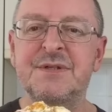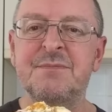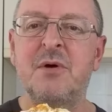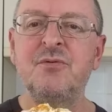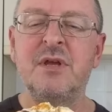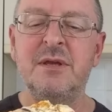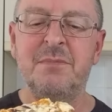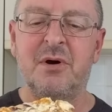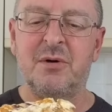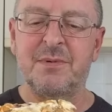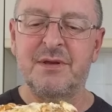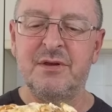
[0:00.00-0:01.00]
and smoky
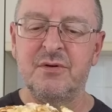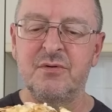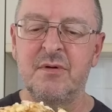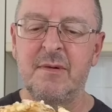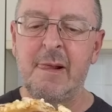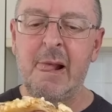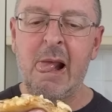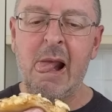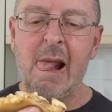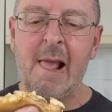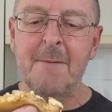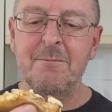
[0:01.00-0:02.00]
barbecue,
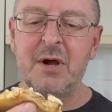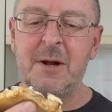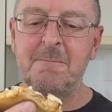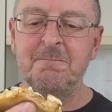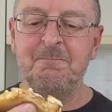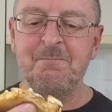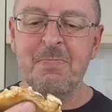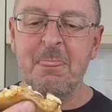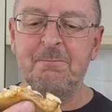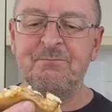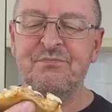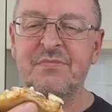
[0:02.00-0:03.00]
but
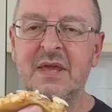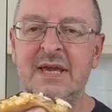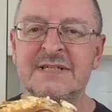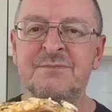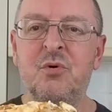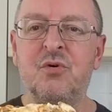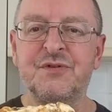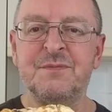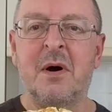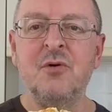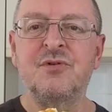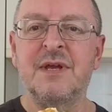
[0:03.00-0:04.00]
it's more
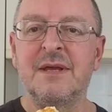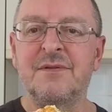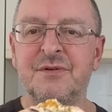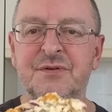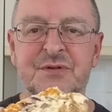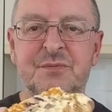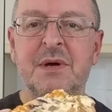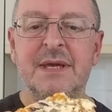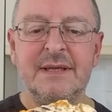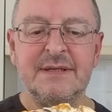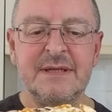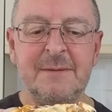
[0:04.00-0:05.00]
smoky than
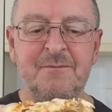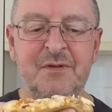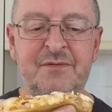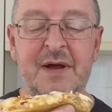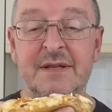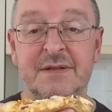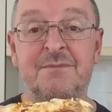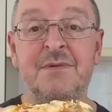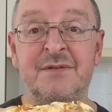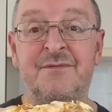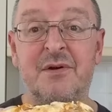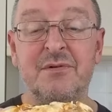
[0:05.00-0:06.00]
sweet. In fact, it's,
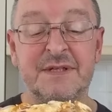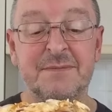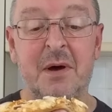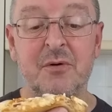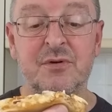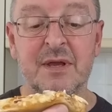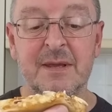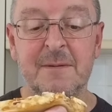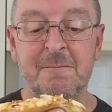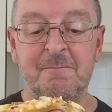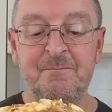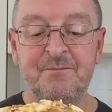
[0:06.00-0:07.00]
it's very smoky.
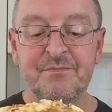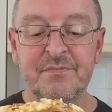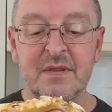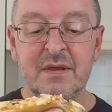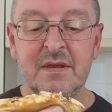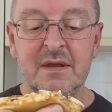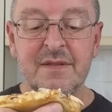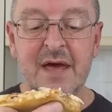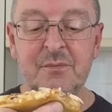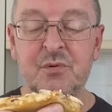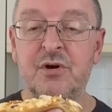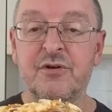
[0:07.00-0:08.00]

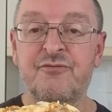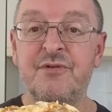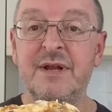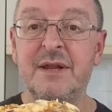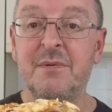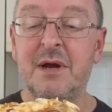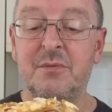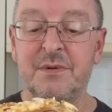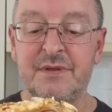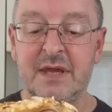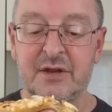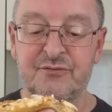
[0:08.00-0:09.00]
That works really well with
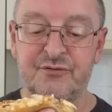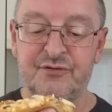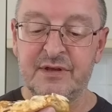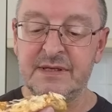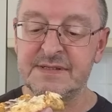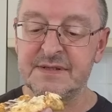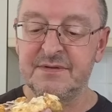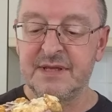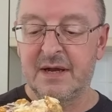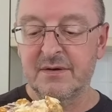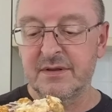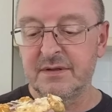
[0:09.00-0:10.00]
the extra cheese and the
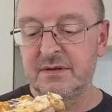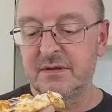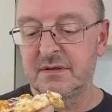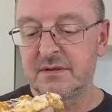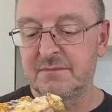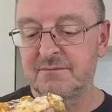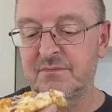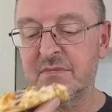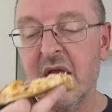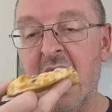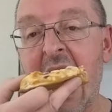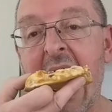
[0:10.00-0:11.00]
onion.
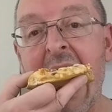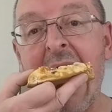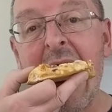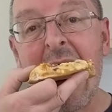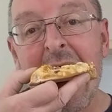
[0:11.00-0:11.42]
Yeah.